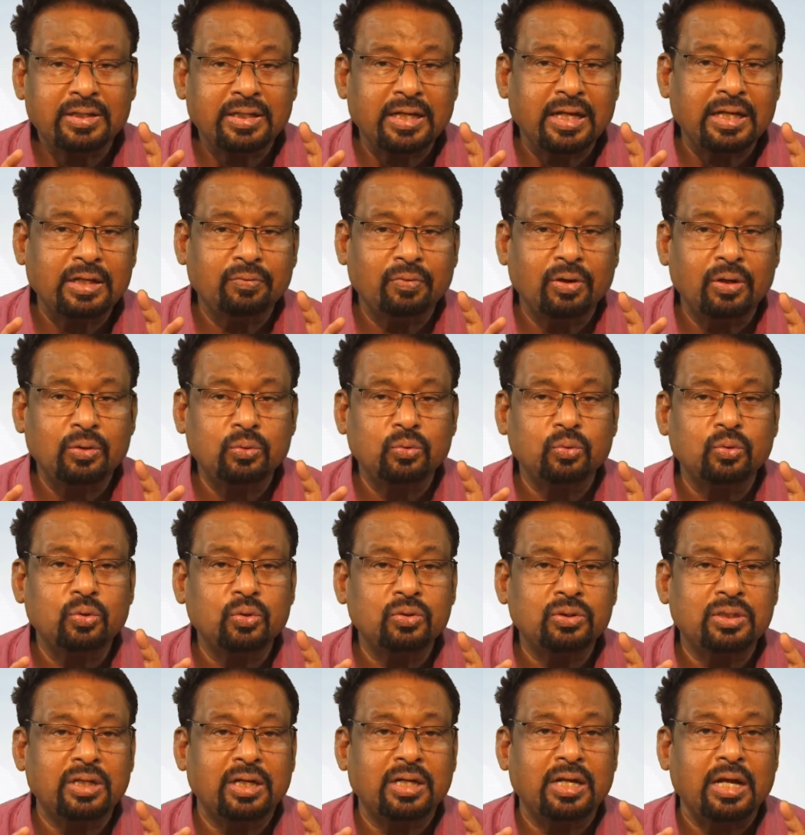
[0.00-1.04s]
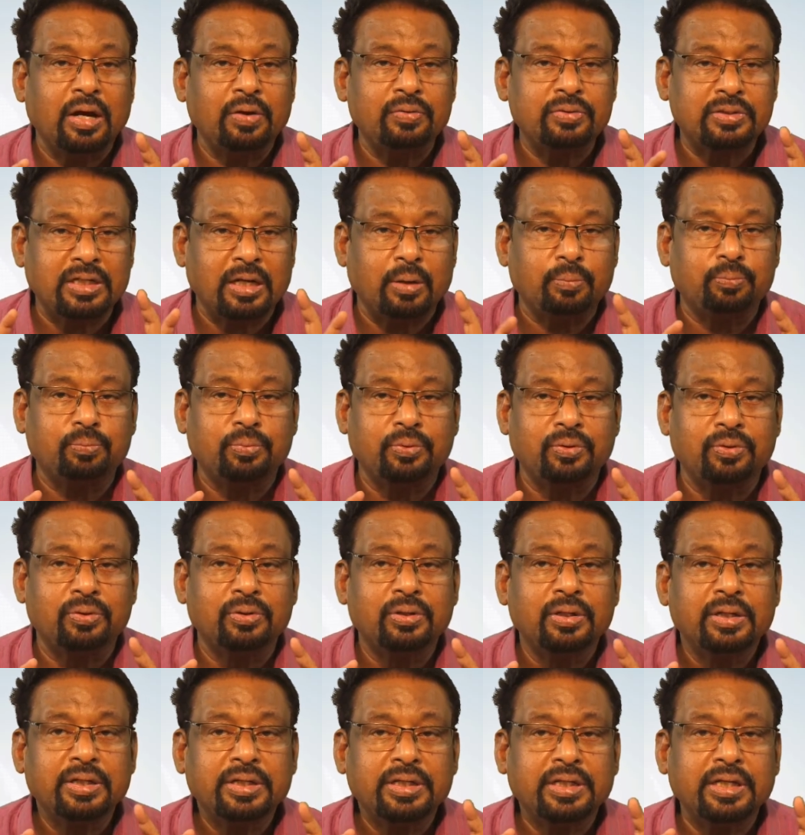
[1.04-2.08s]
anyone who uses the Dove
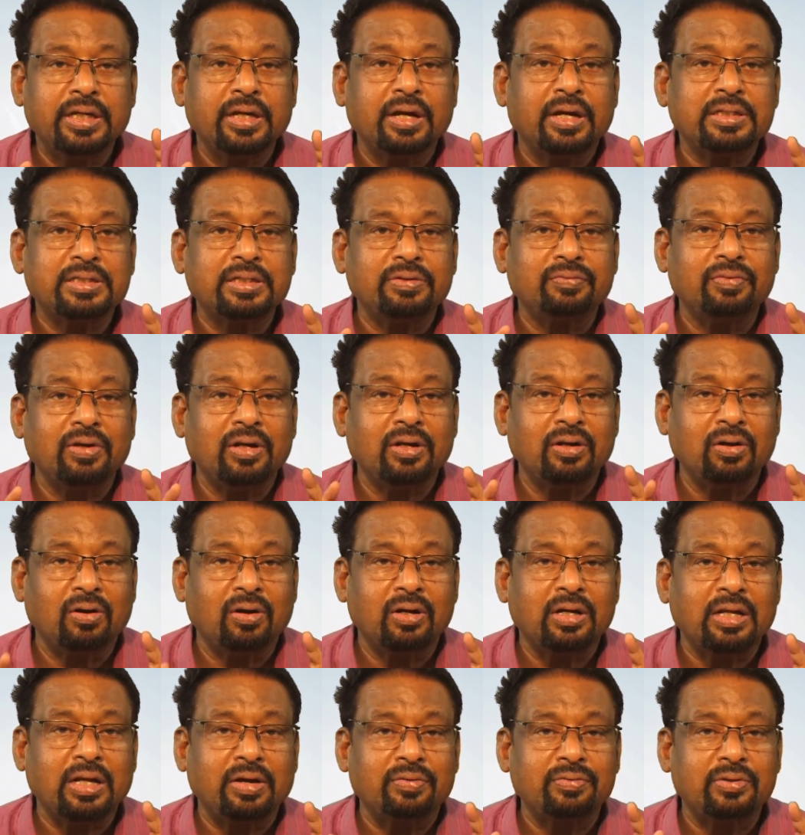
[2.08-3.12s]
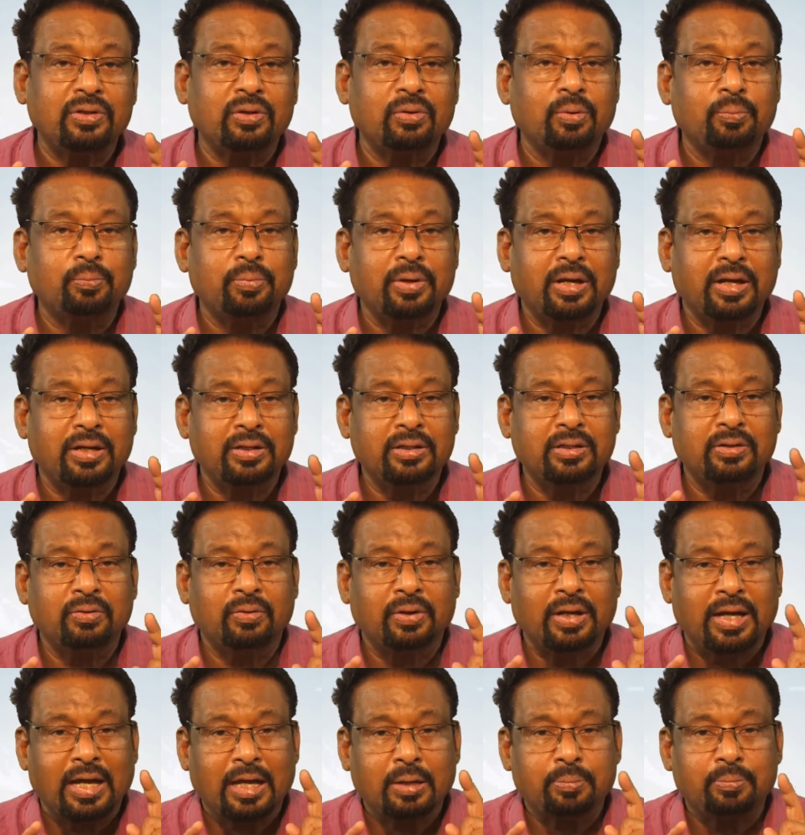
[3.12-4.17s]
shampoo, he or she will not have no
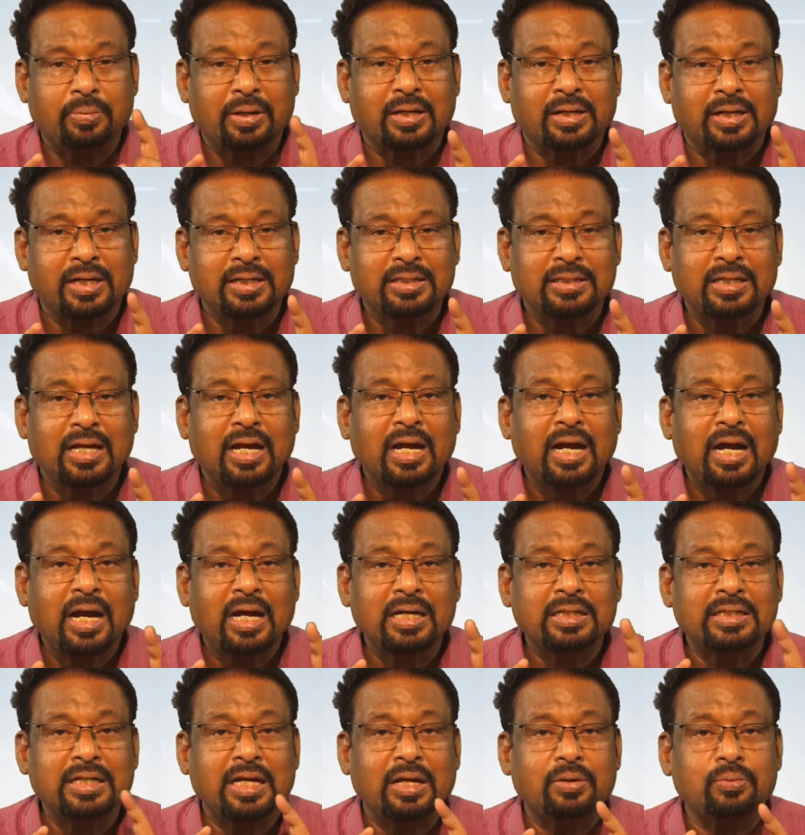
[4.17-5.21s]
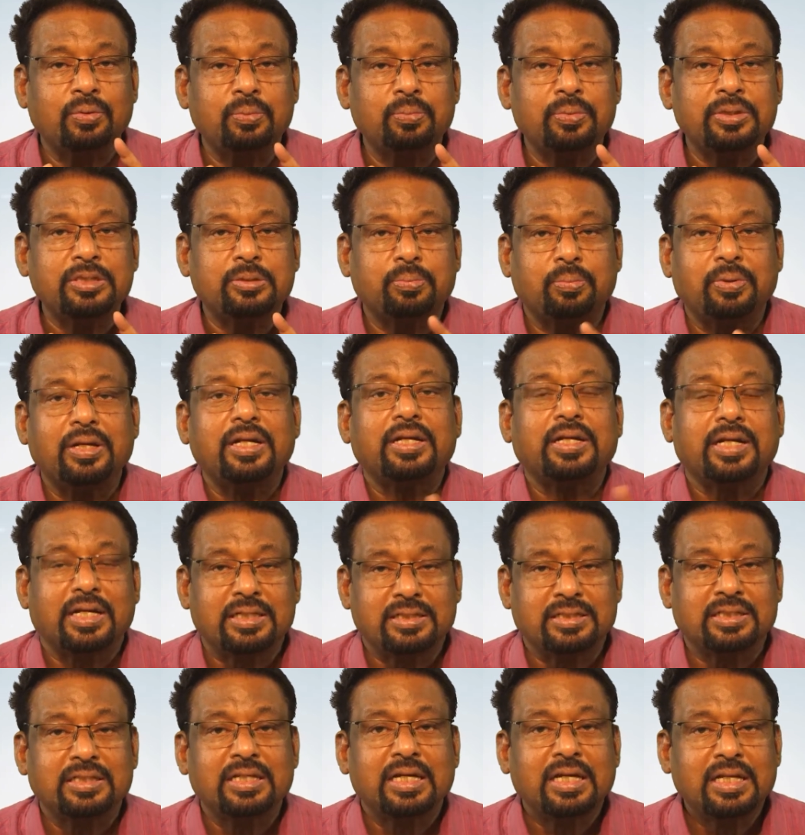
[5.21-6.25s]
hair breakage and there won't be split
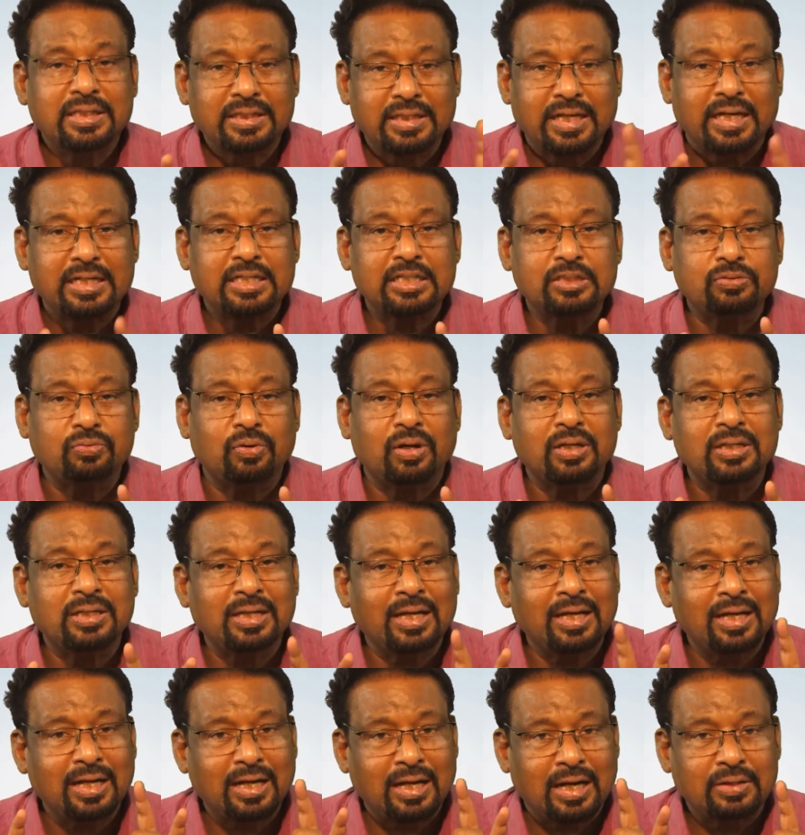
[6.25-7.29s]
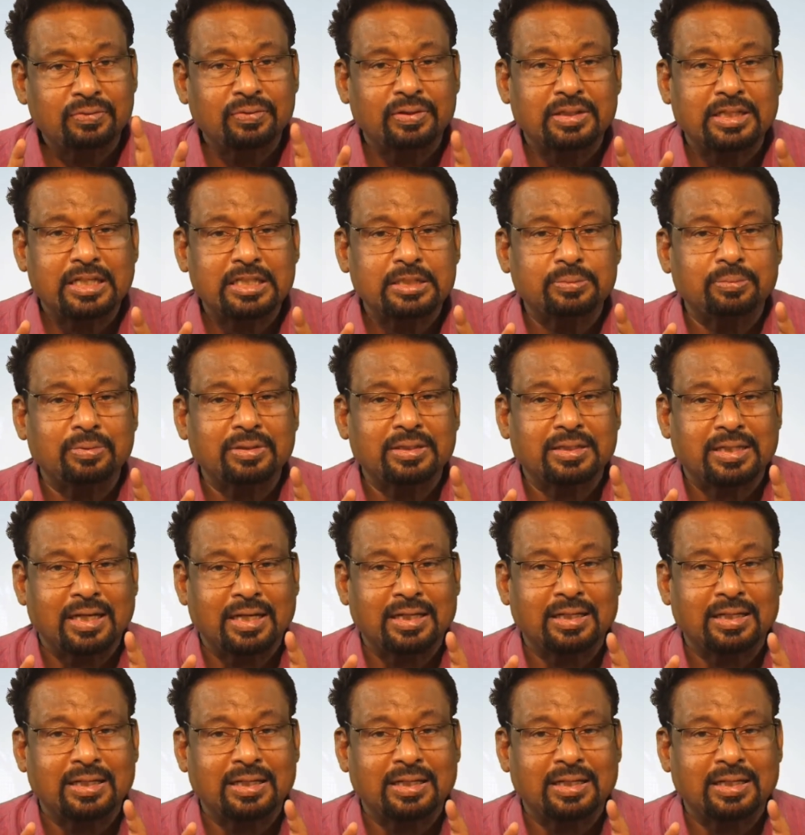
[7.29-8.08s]
ends. That is what the advertisement